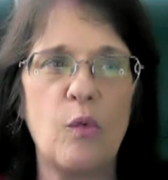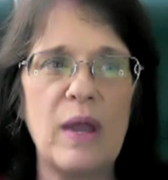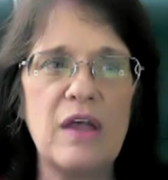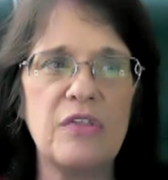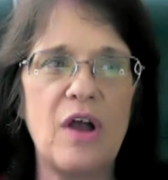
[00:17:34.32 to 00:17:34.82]

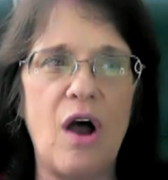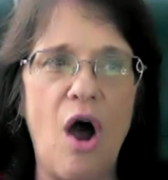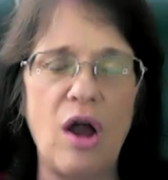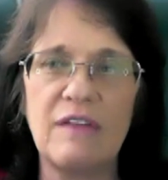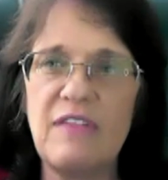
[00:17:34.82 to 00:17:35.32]
With
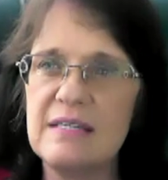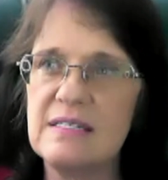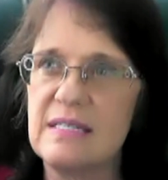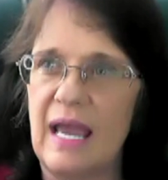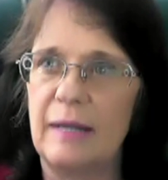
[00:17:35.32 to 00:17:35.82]
all of that
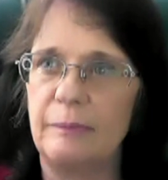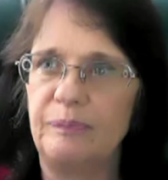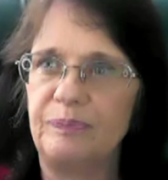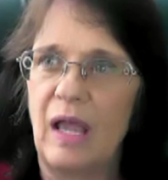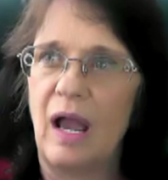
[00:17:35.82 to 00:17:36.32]

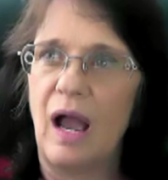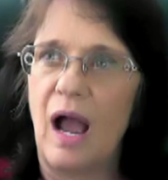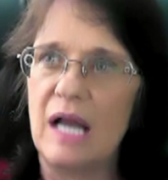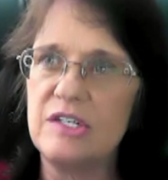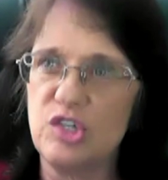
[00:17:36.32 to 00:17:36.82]
said,
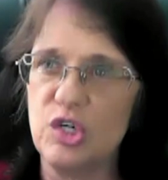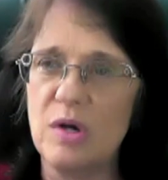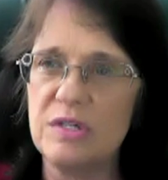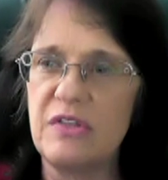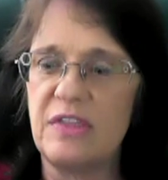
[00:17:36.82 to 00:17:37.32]
I do
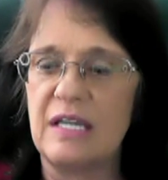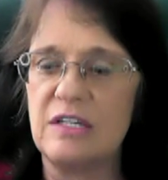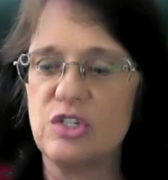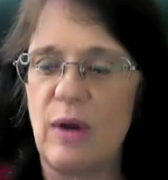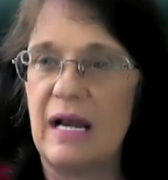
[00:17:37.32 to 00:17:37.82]
want to
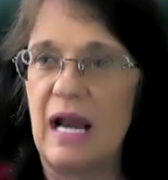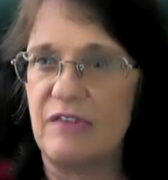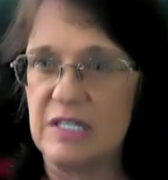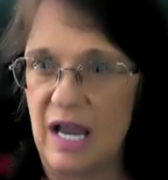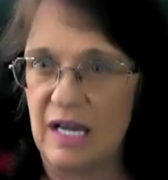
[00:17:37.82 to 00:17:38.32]
thank Strat
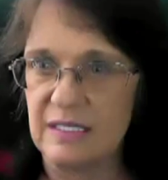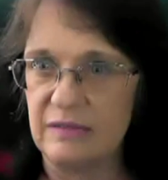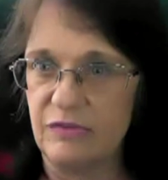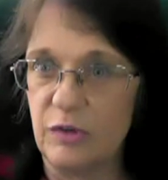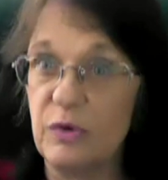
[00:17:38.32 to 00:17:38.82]

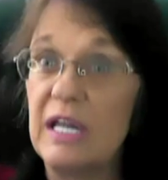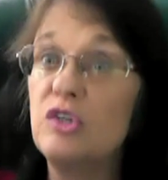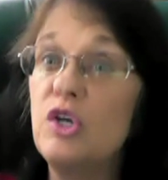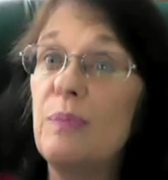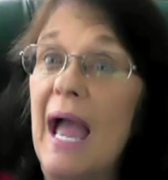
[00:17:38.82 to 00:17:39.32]
Advertising for
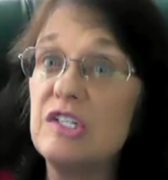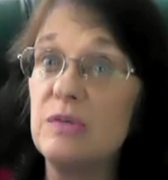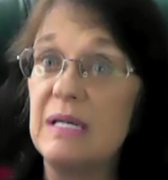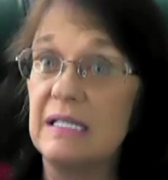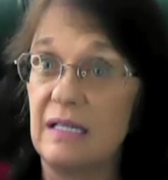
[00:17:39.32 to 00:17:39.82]
bringing you back
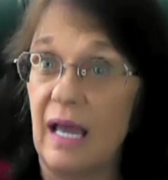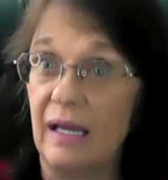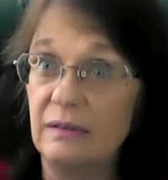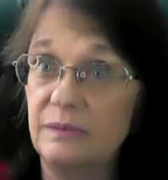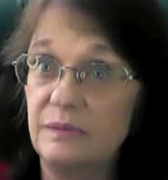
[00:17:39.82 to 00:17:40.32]
to me
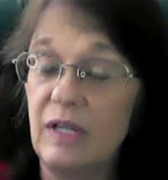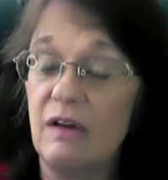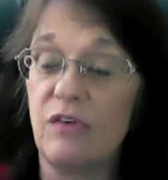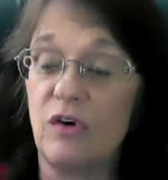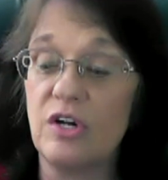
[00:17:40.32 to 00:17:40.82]
today
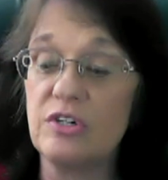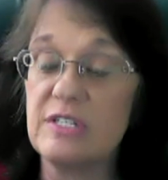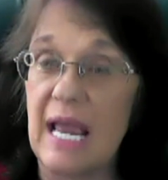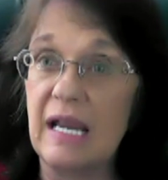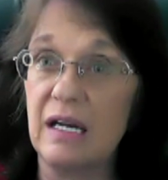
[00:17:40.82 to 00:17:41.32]
for your
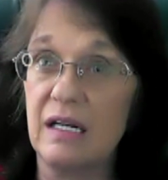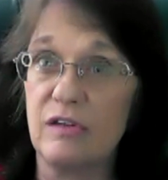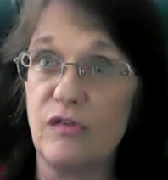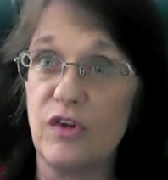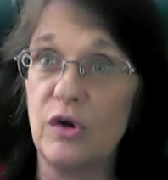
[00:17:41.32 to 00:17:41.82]
second
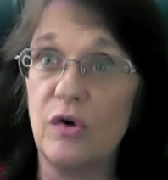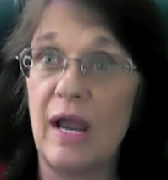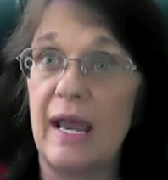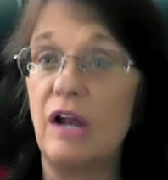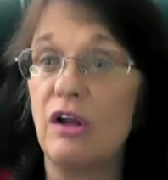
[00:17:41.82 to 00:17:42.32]
interview.
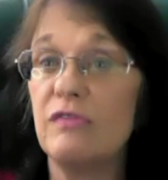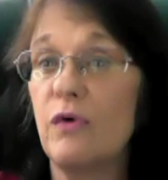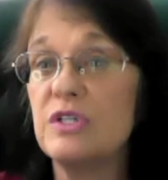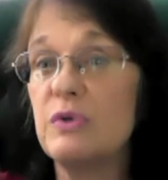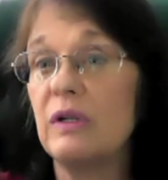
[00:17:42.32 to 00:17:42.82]
And I look
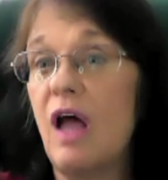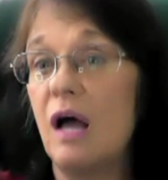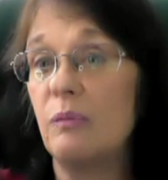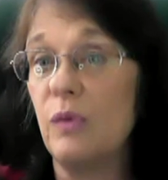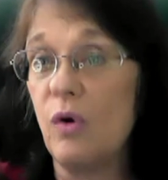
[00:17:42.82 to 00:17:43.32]
forward to a
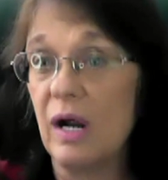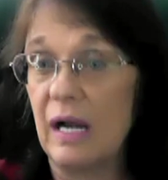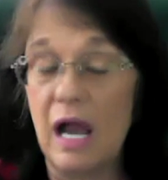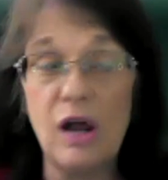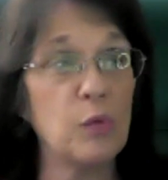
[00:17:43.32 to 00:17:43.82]
lot more.
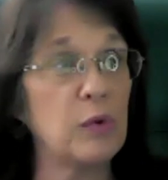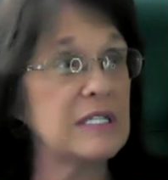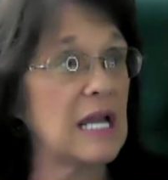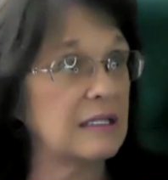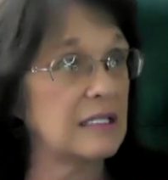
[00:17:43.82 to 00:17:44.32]
And I hope
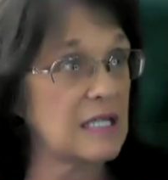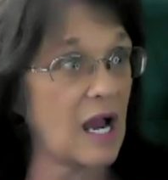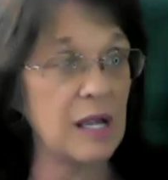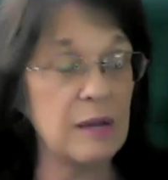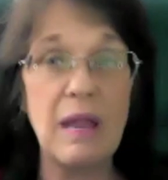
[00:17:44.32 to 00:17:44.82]
we take the
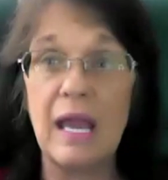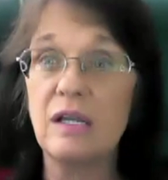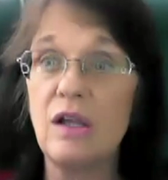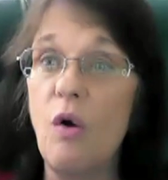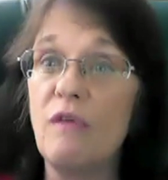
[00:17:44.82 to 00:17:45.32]
time
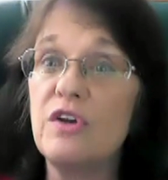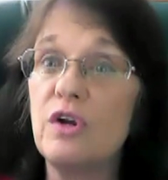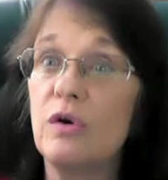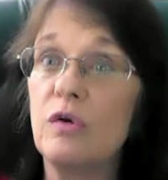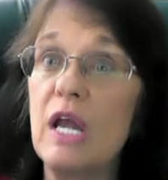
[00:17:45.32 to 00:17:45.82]
and go over
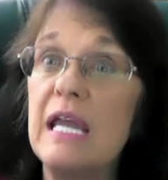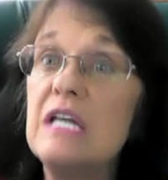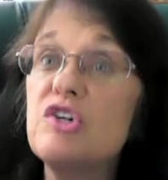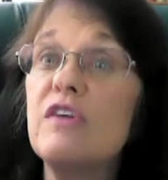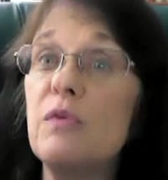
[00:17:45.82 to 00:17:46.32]
your
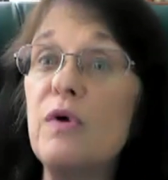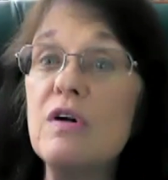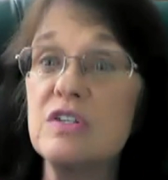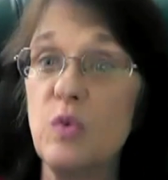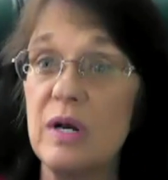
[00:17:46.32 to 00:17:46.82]
each of your
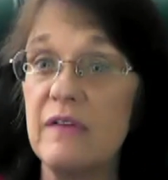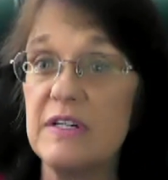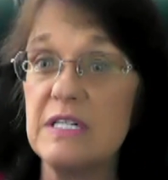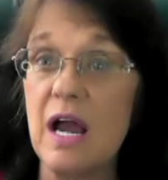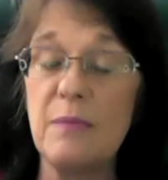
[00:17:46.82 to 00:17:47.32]
books one at
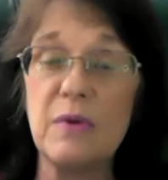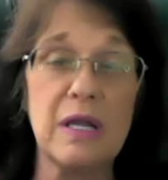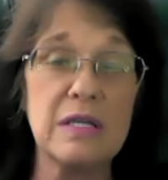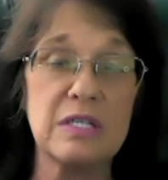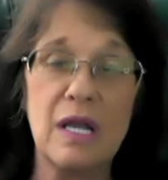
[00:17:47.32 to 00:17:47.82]
a time
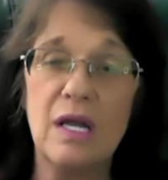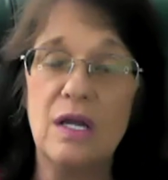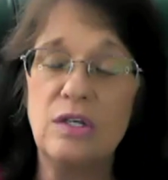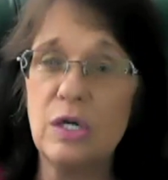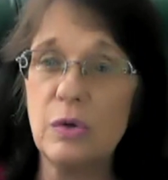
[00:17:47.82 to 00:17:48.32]
because
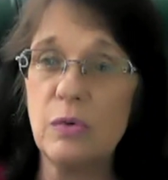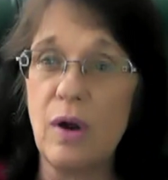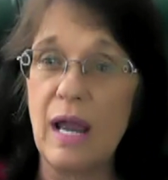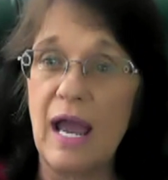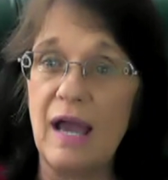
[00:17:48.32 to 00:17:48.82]

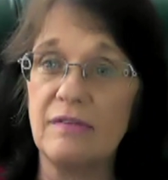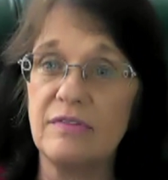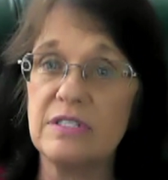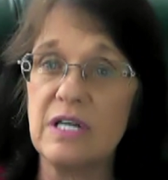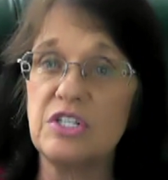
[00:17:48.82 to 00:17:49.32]
you
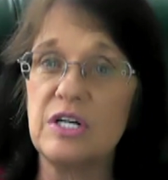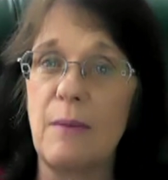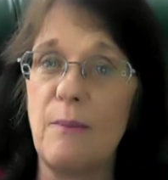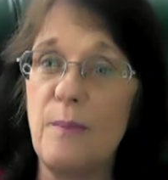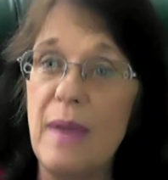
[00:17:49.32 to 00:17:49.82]
have such
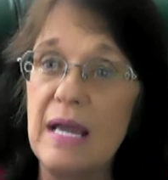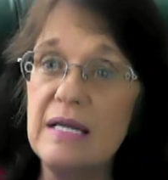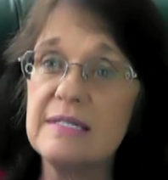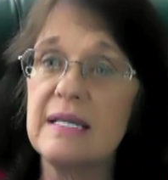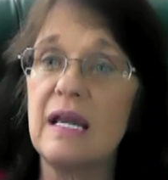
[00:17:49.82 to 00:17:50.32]
an
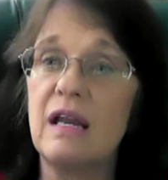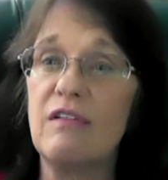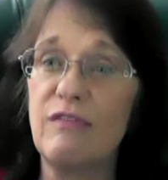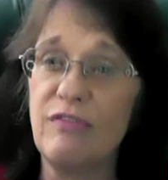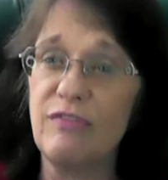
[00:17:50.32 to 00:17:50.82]

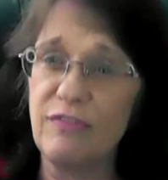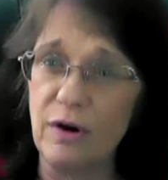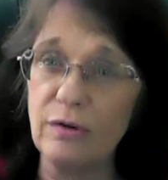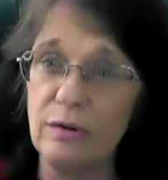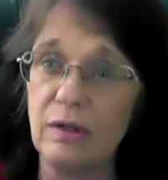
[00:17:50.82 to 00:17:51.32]
amazing,
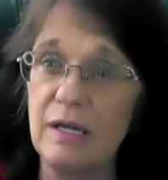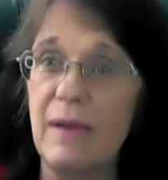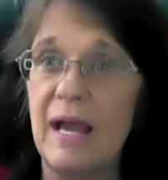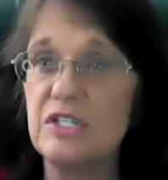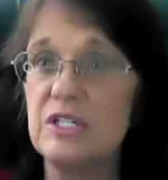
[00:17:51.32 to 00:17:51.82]
fertile
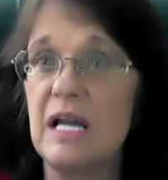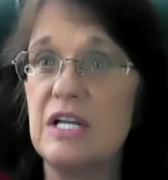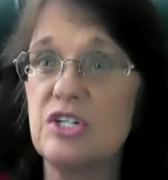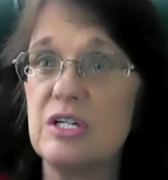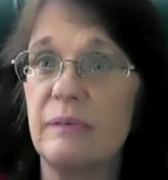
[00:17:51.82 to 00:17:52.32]

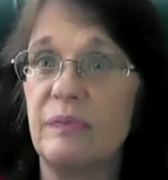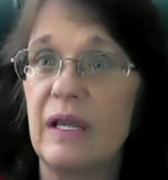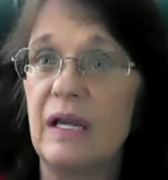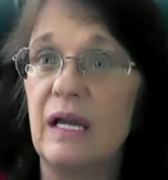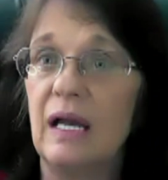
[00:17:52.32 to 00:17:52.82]
imagination.
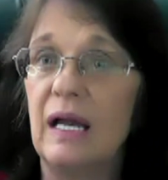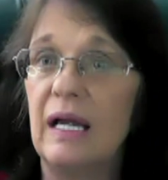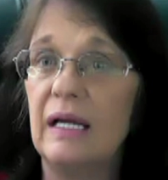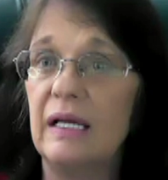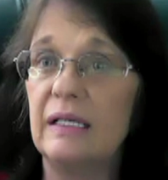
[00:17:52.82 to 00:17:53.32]

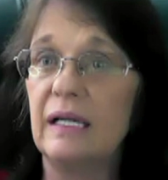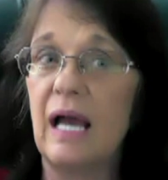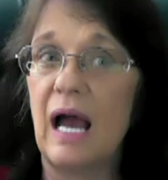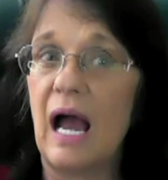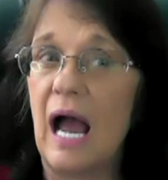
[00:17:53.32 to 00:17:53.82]
And
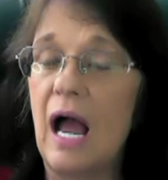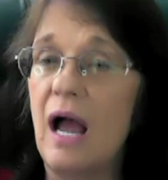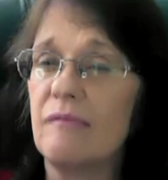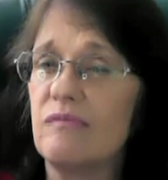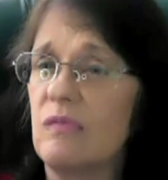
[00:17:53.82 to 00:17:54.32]

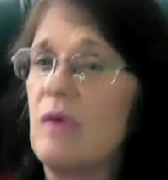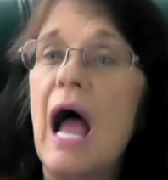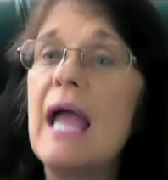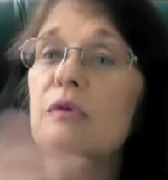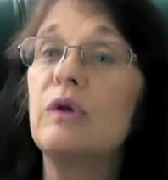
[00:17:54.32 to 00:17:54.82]
I,
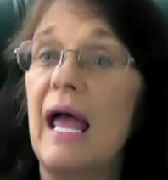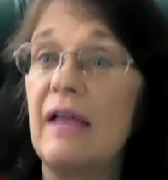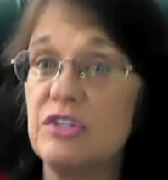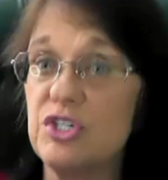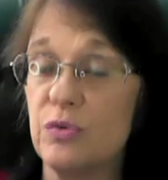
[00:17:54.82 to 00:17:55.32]
I am
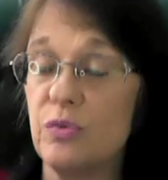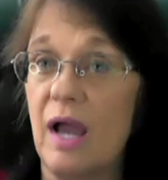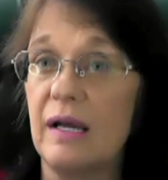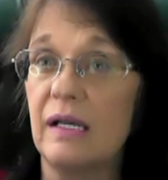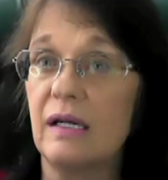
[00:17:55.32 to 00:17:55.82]
glad that you're
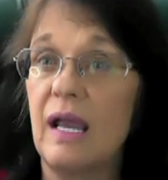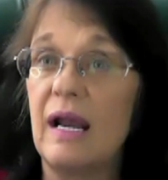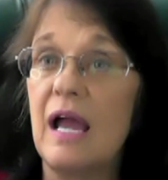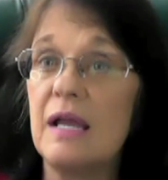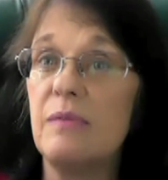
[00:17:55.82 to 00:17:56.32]
writing,
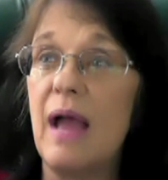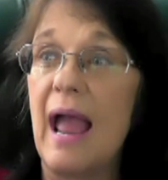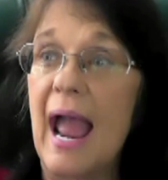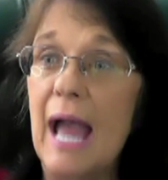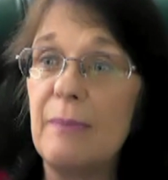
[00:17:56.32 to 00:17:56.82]
and I am
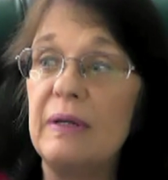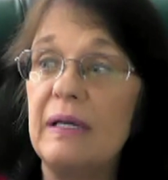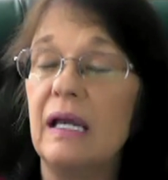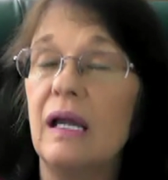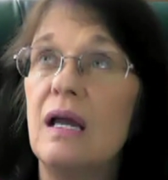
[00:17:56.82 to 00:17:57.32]

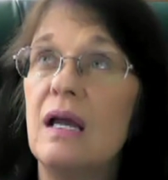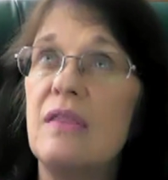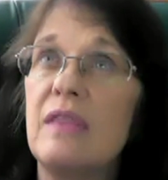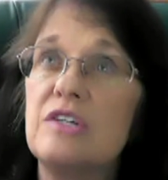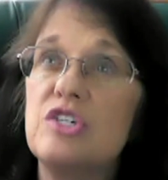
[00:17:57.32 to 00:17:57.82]
happy
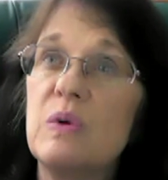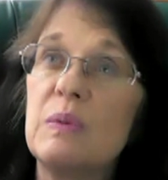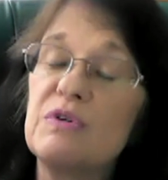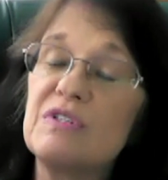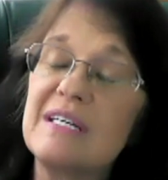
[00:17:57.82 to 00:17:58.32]
that you are
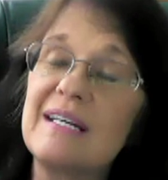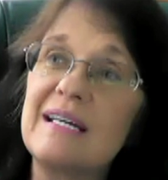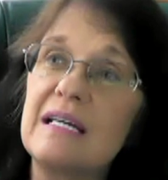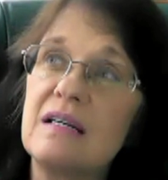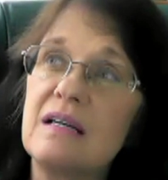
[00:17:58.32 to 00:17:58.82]

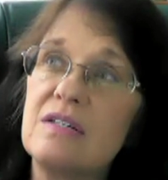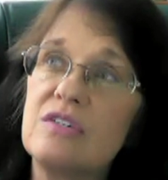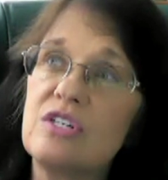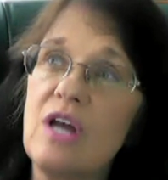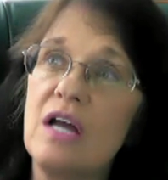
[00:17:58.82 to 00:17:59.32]
presenting
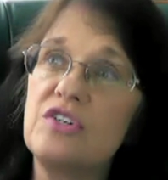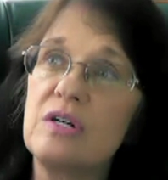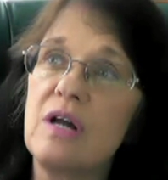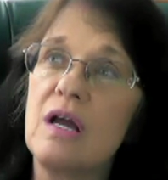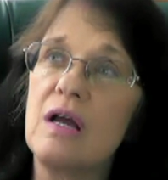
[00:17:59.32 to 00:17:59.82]
such
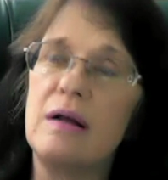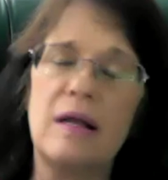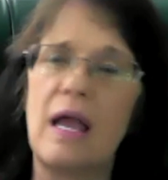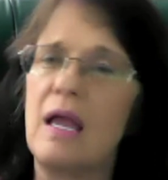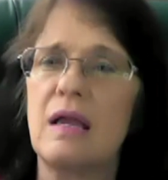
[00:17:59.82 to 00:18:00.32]

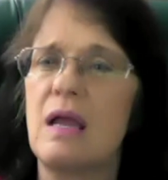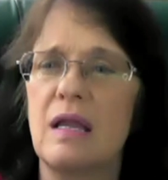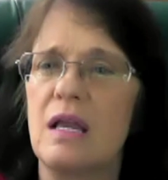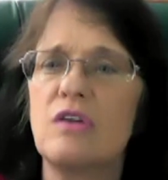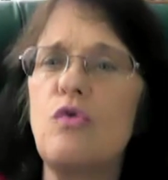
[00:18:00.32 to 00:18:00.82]

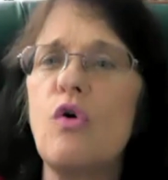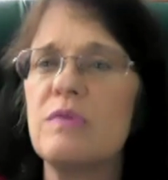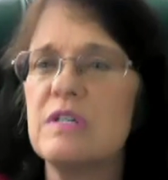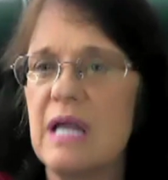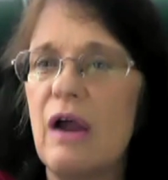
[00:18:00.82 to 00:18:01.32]

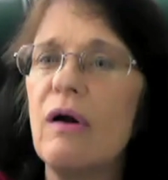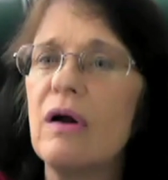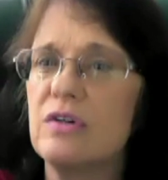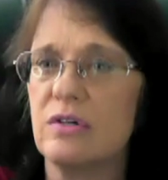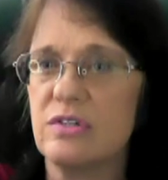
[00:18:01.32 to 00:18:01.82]
enormous
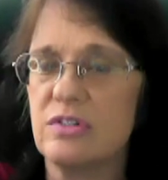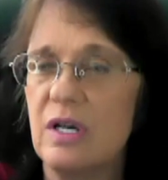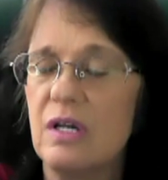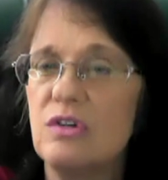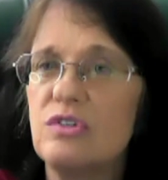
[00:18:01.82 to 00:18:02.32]
characters
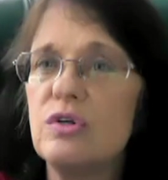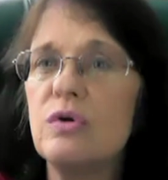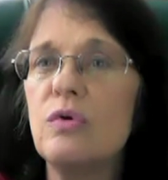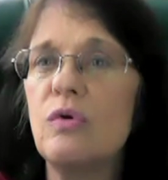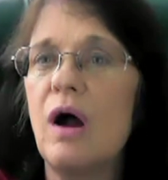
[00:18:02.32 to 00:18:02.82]

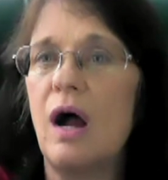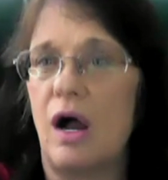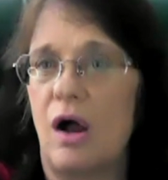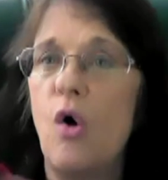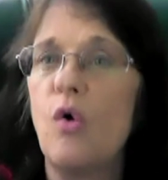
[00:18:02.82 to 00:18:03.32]
to
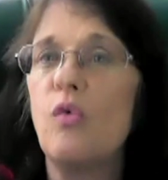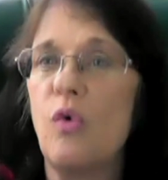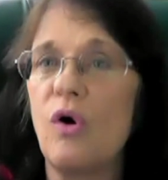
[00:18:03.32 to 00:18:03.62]
a whole